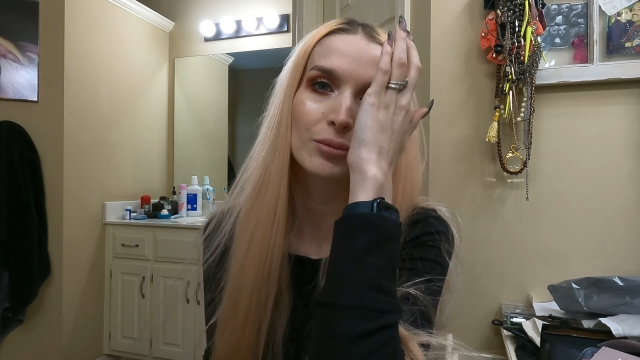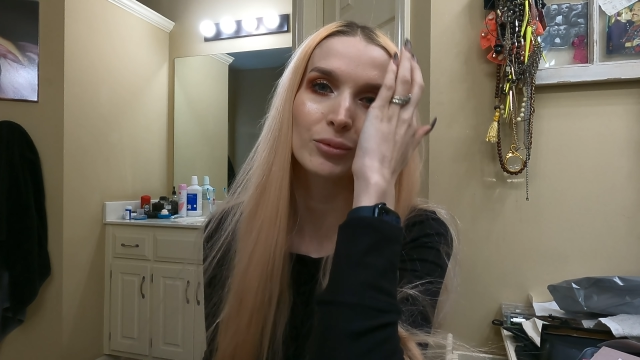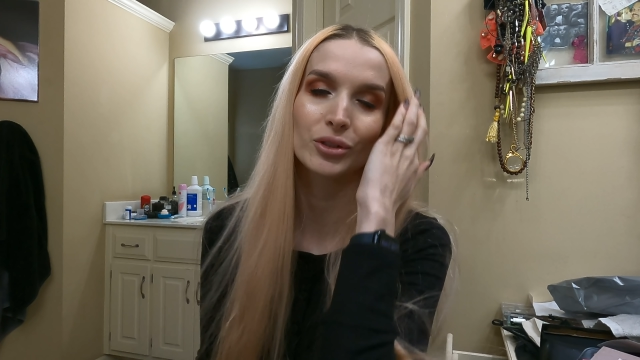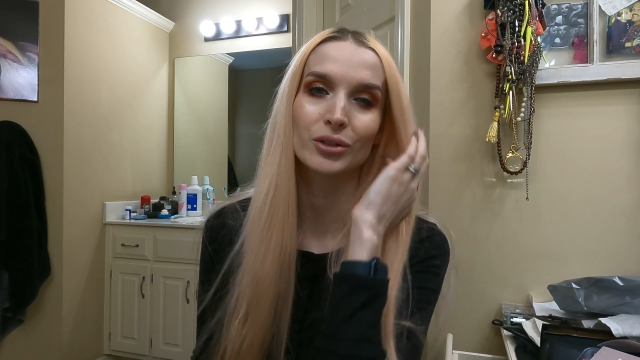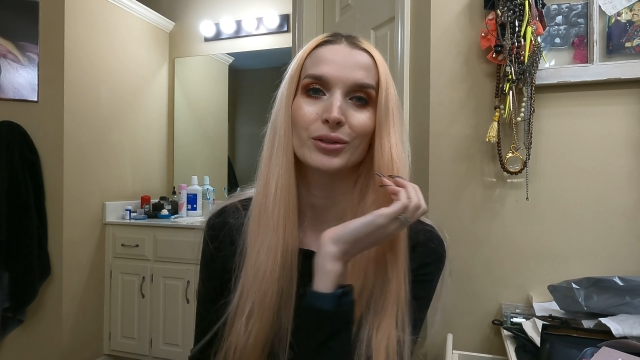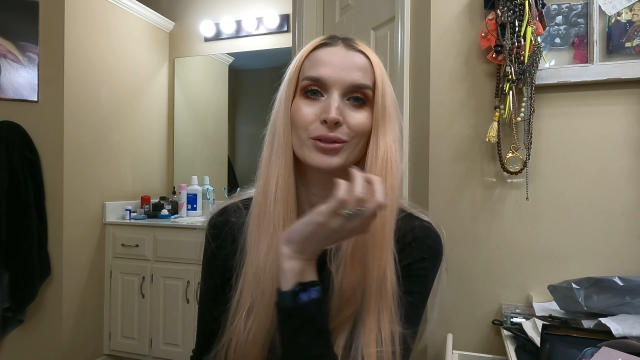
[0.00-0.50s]

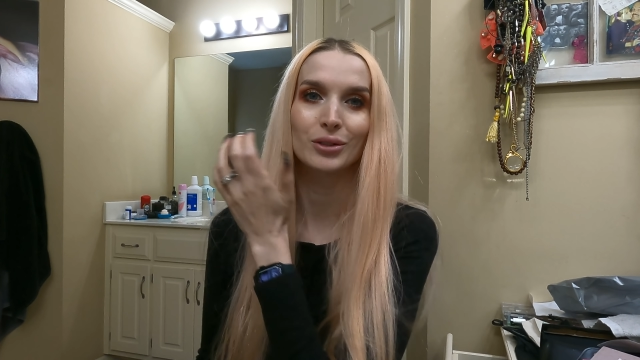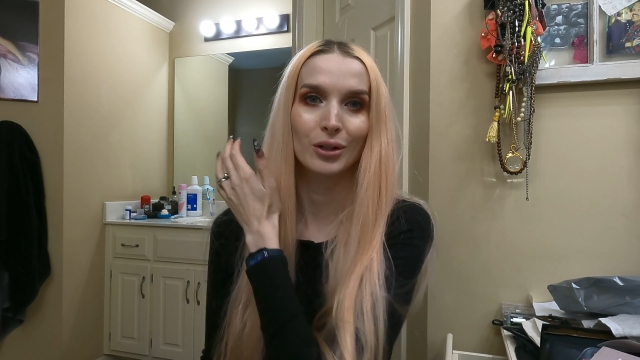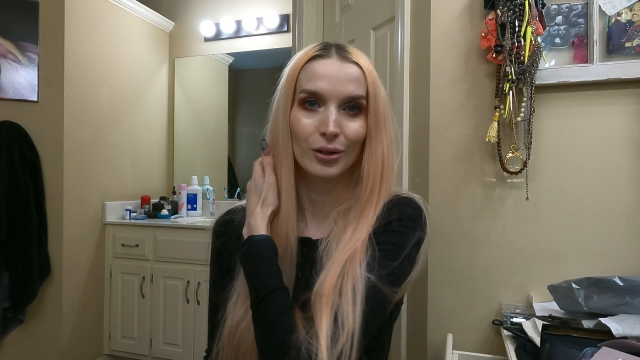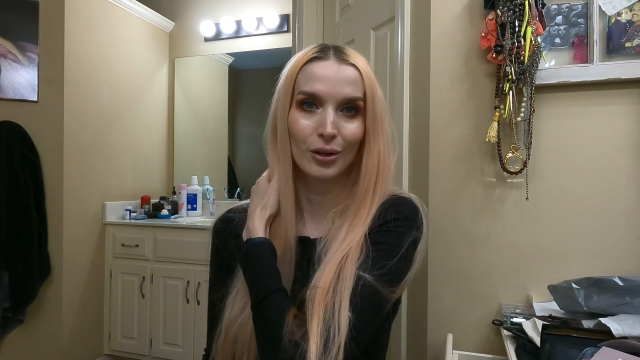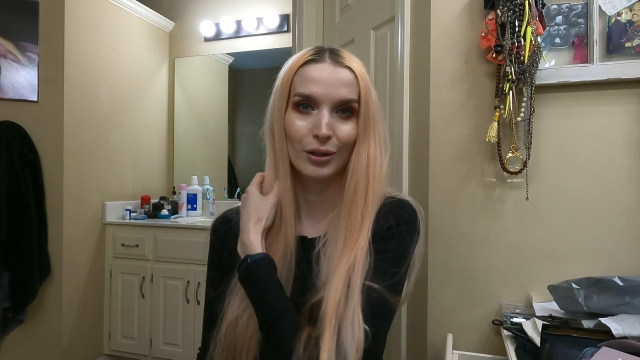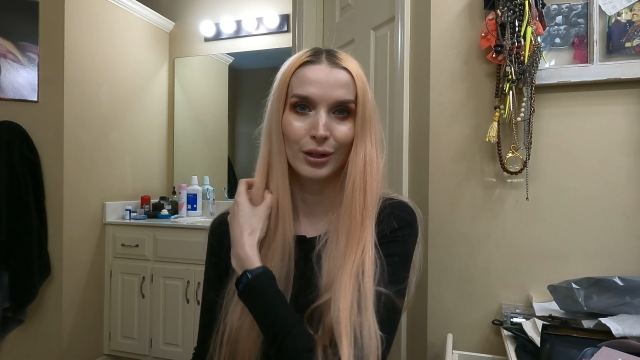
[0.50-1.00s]
just gonna start
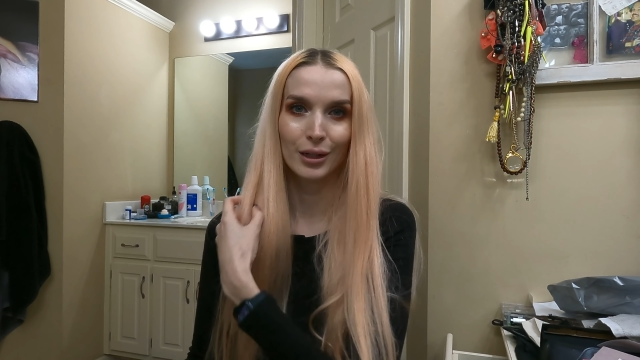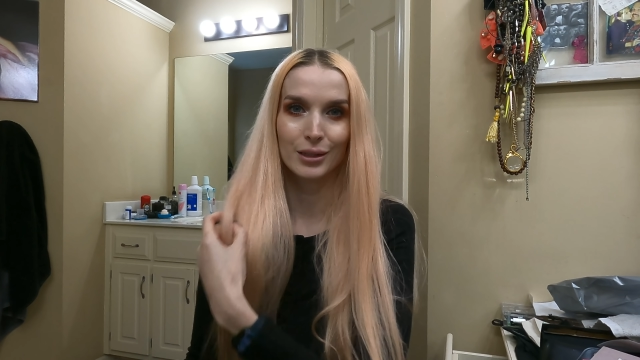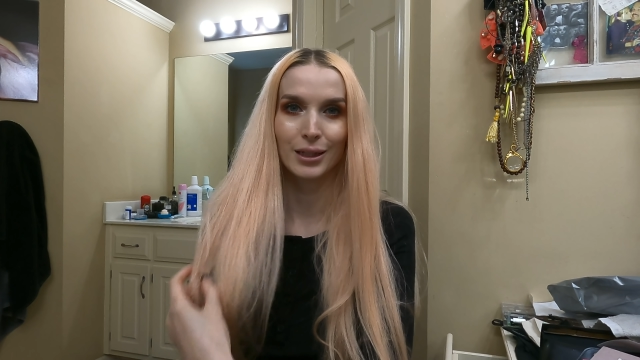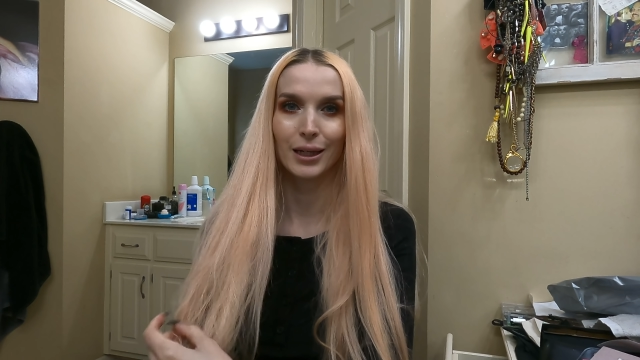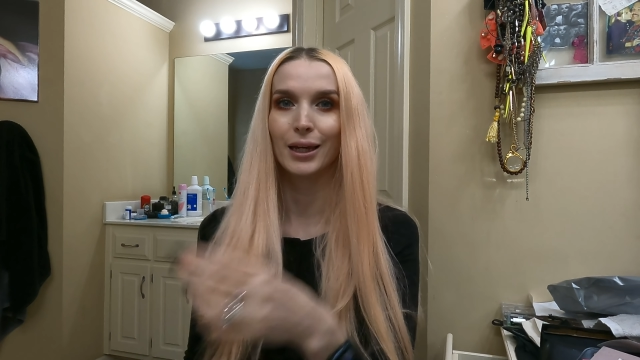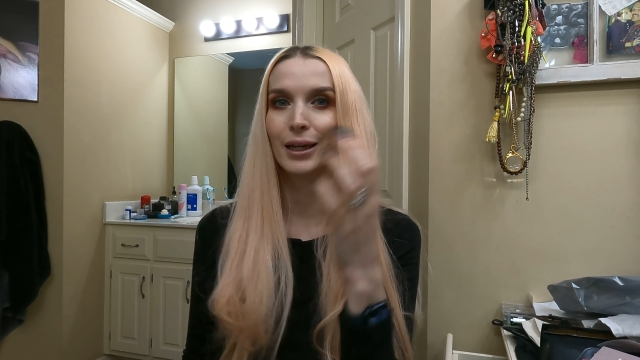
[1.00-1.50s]
calling it because I
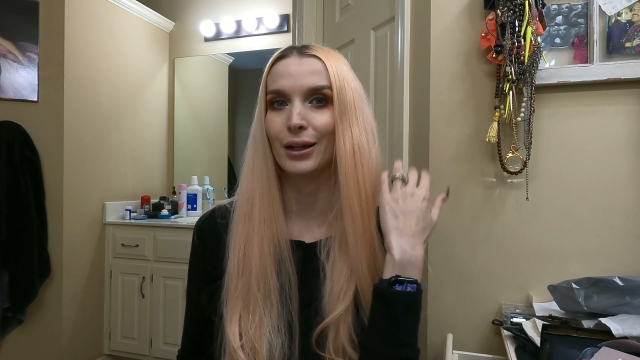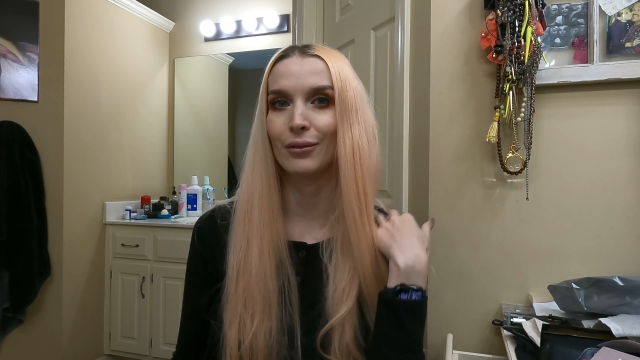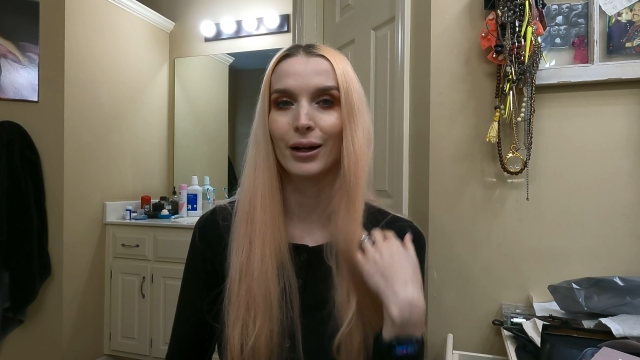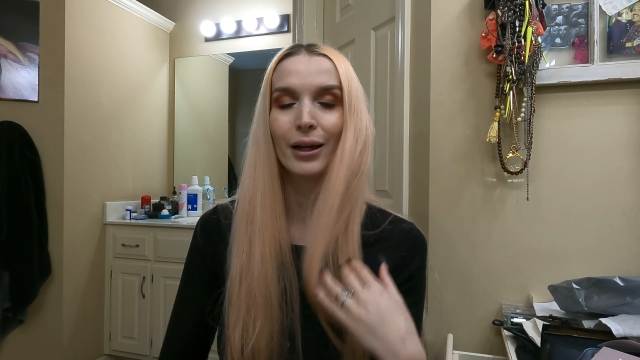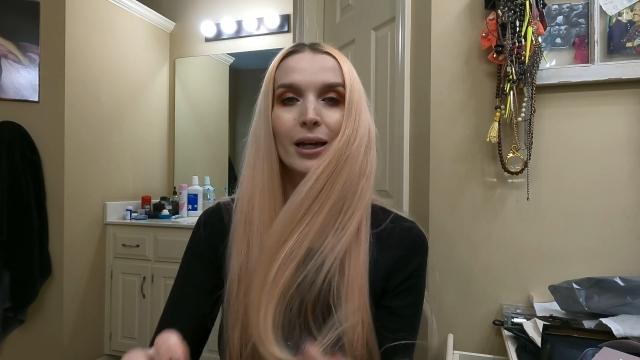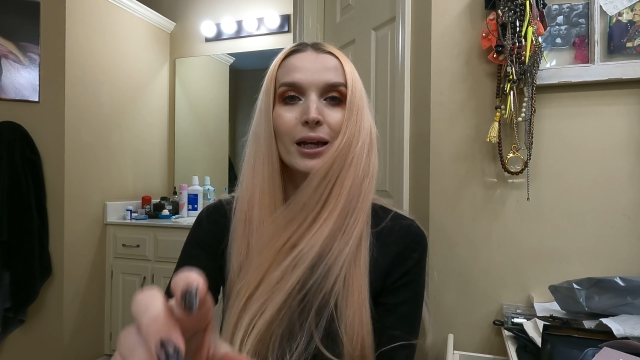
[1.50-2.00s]
can't get it right.